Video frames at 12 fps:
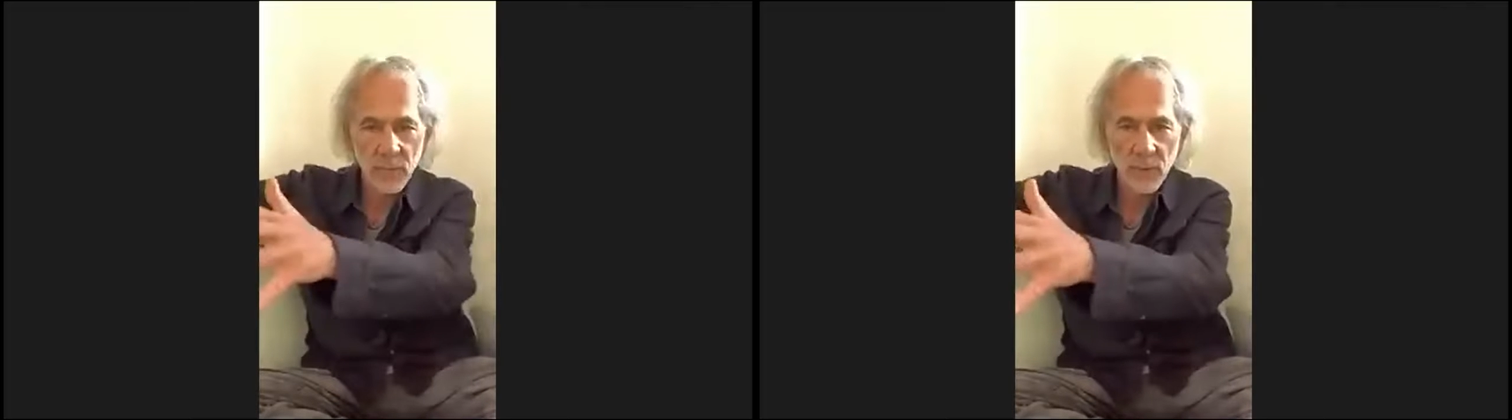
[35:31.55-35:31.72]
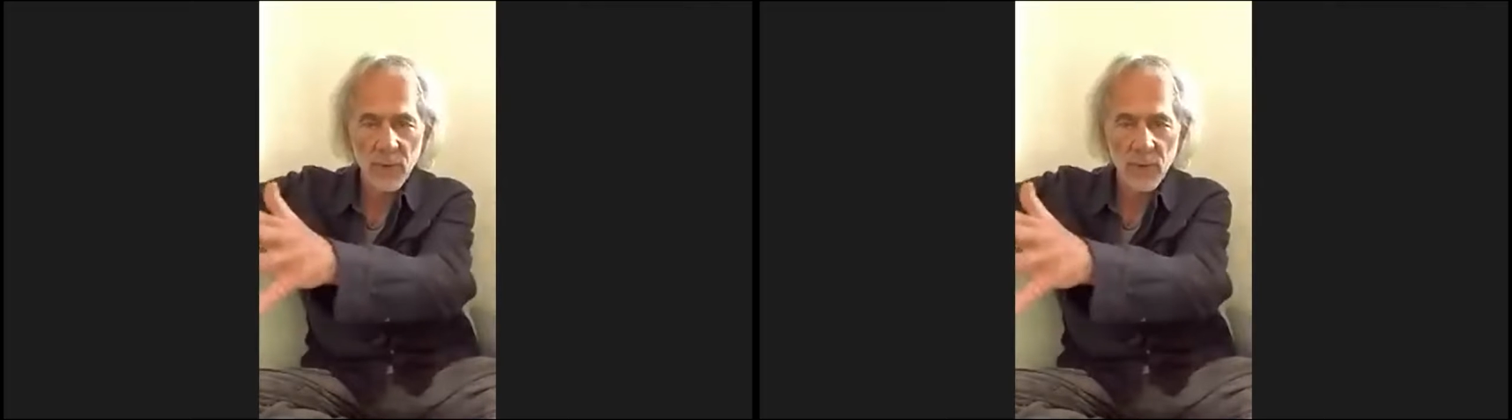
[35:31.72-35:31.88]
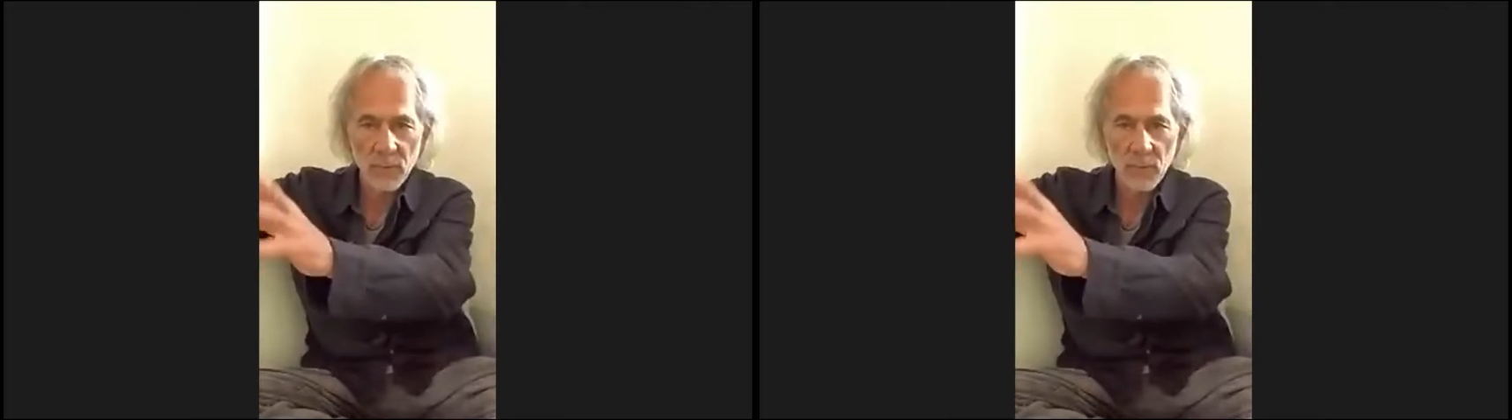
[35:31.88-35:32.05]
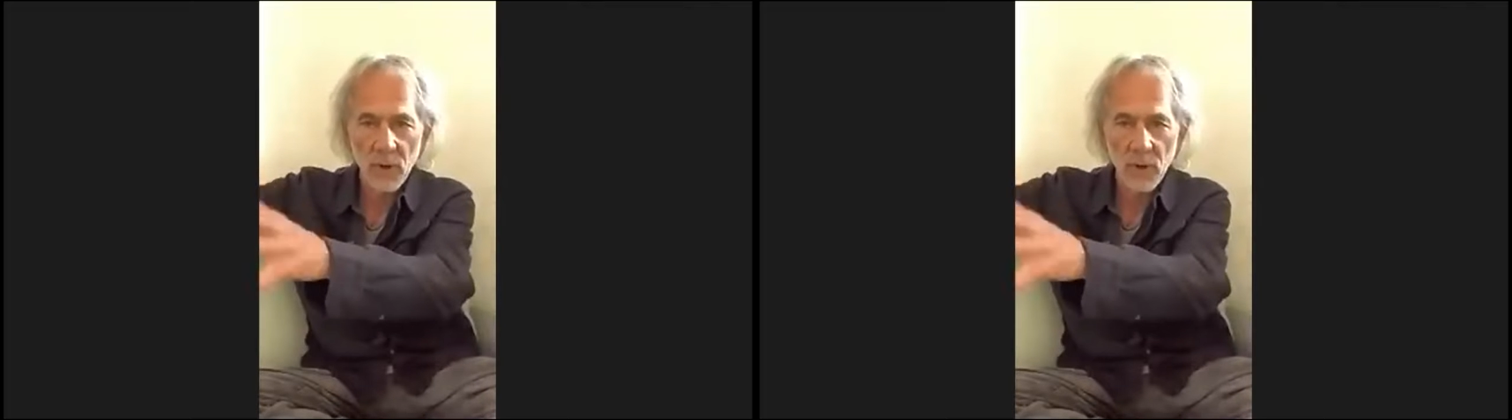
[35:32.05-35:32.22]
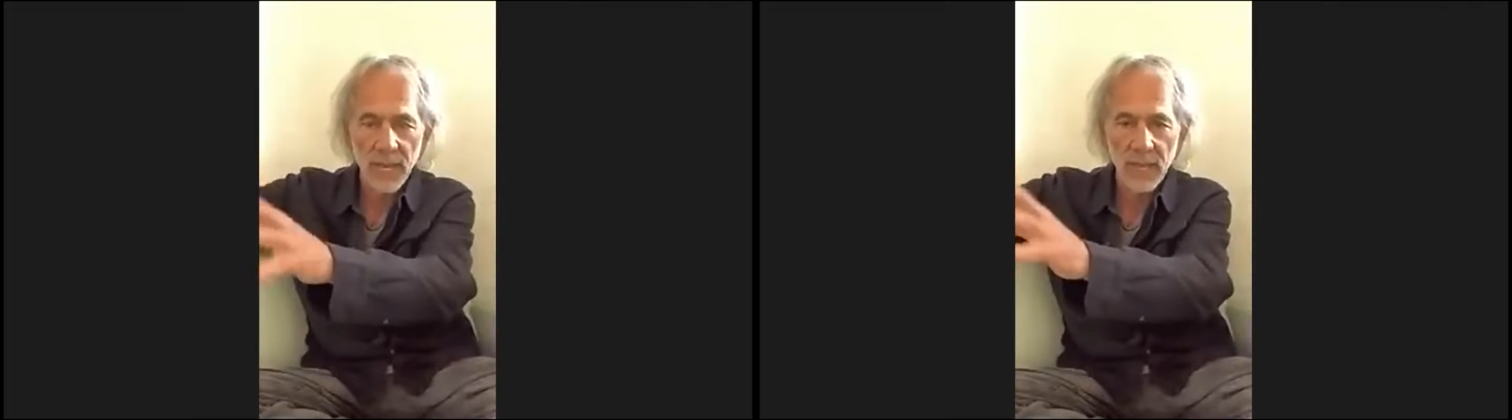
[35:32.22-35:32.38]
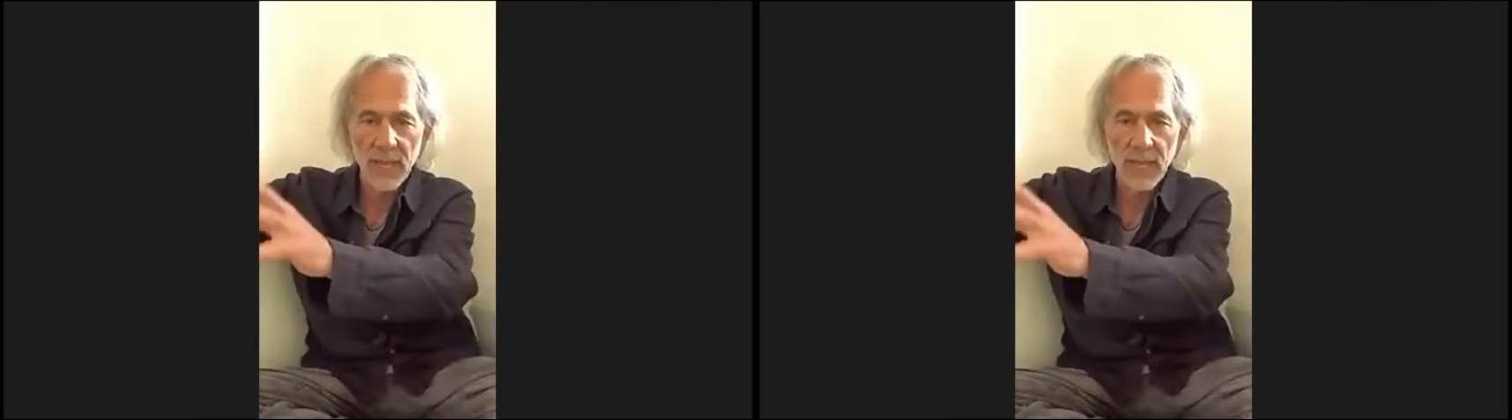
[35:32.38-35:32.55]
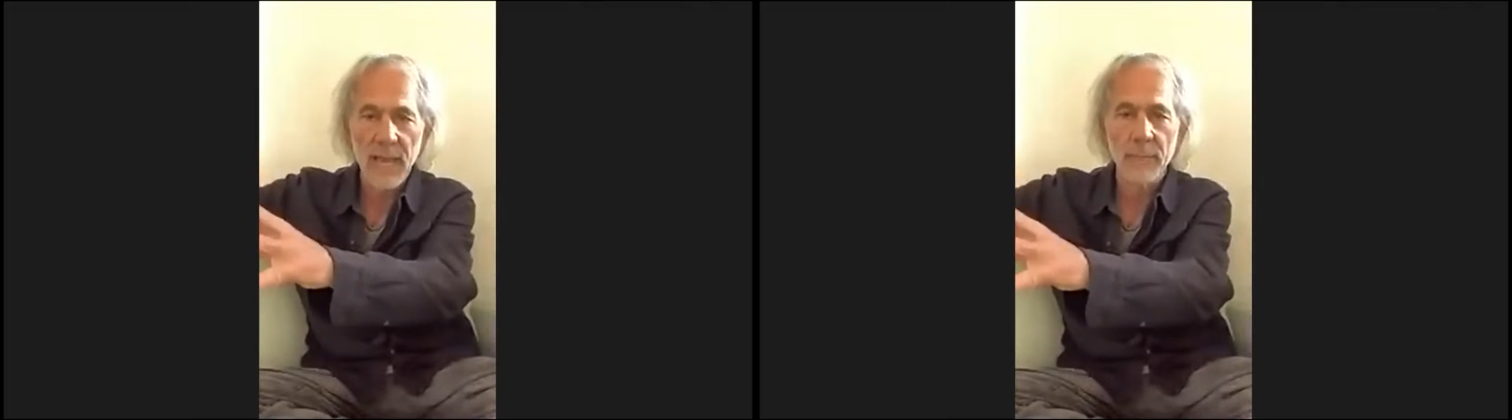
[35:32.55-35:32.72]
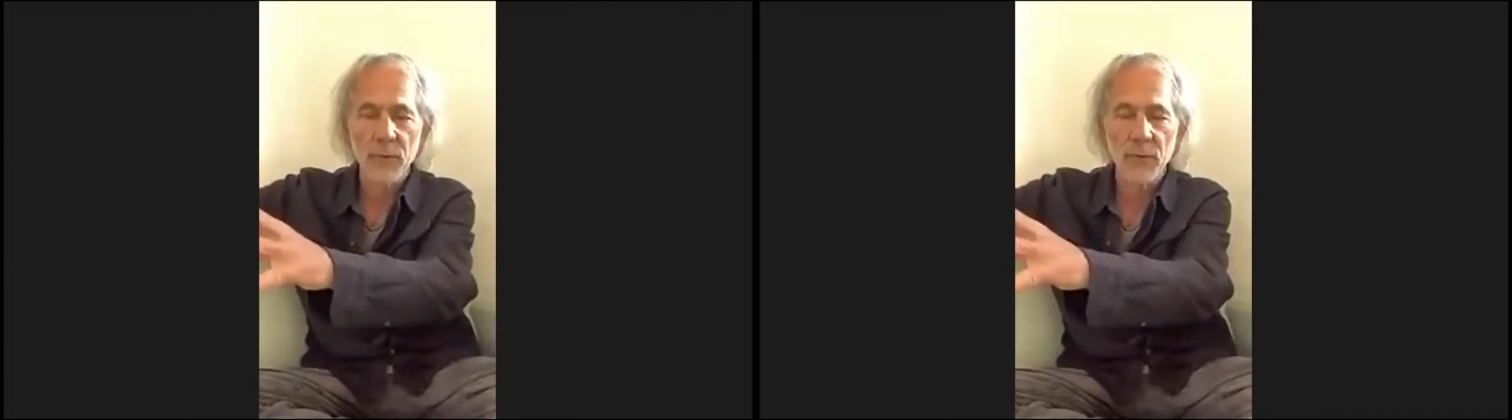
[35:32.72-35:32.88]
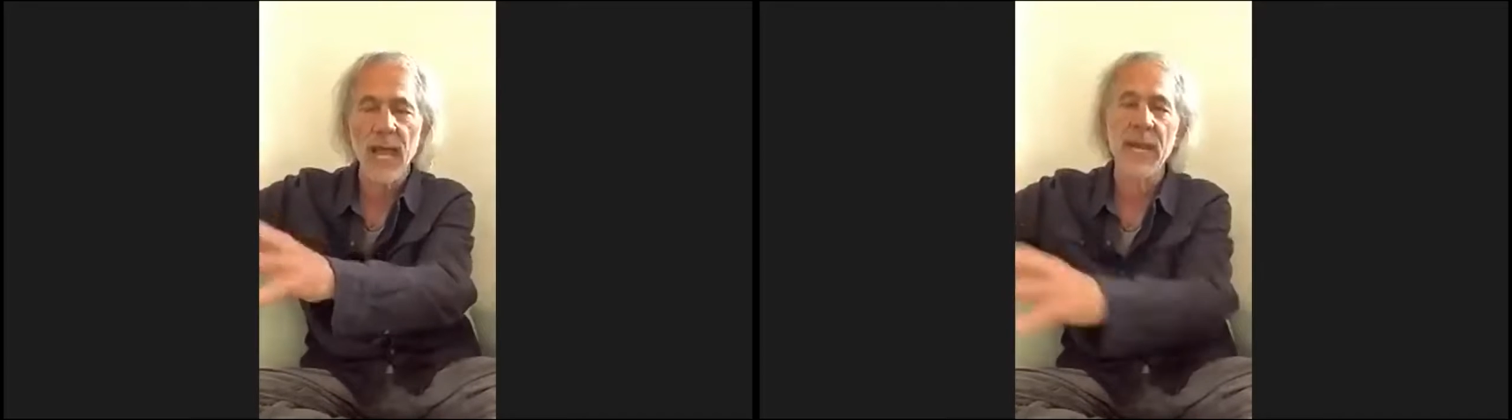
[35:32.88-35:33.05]
Third Reich
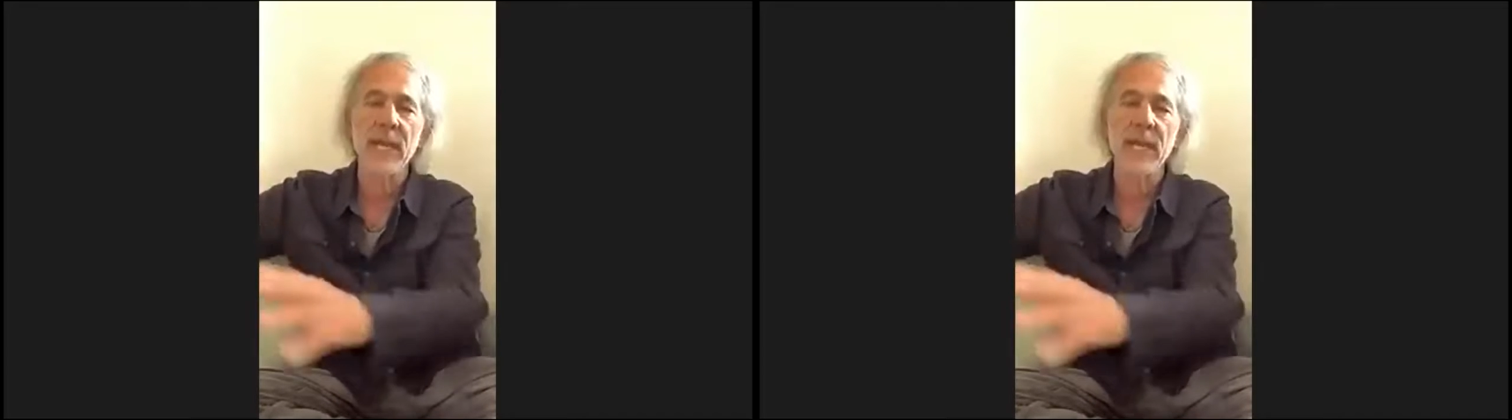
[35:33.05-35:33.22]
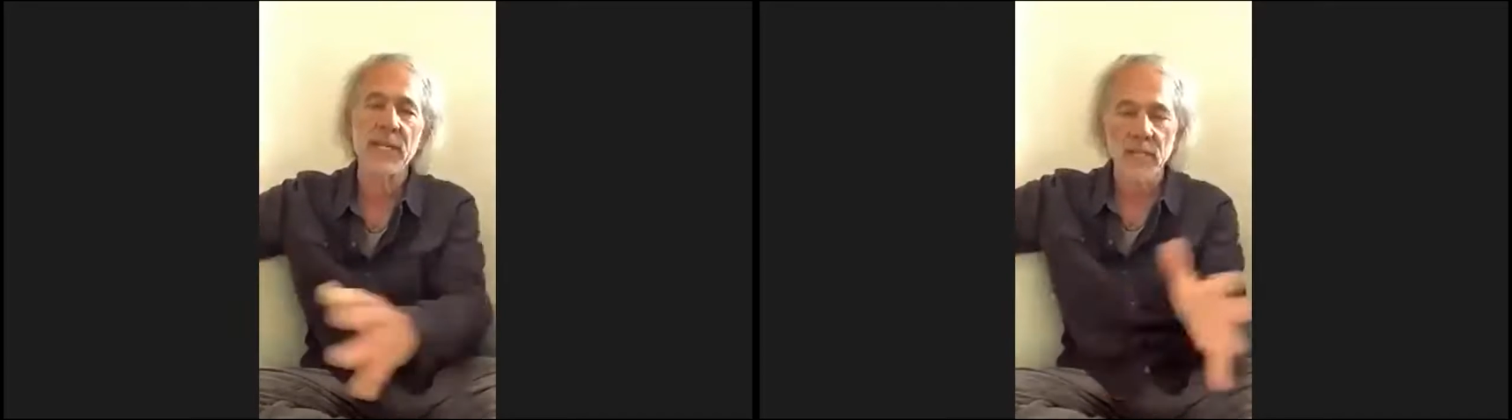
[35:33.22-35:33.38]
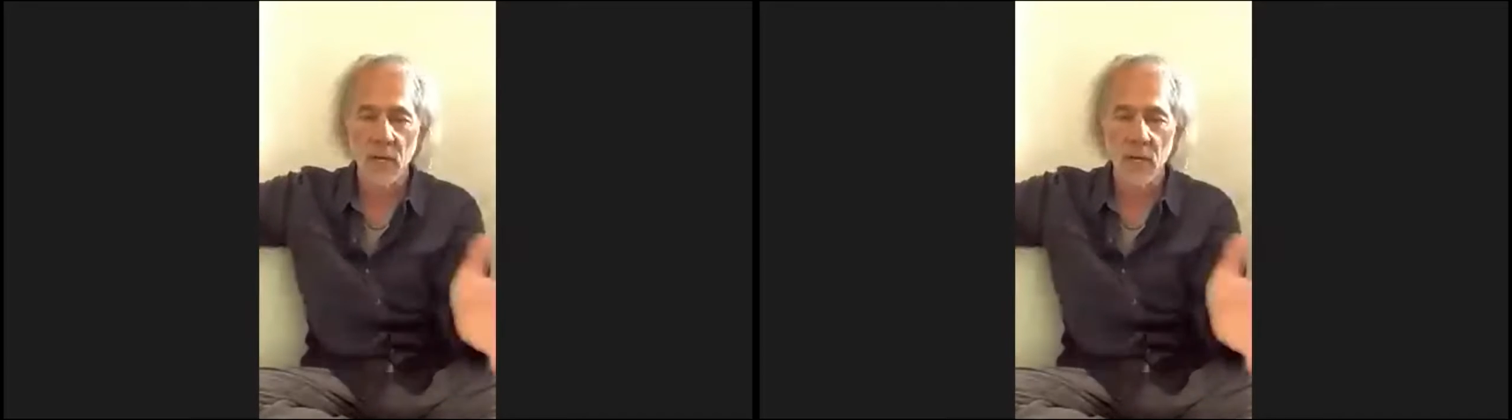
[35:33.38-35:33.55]
apparatus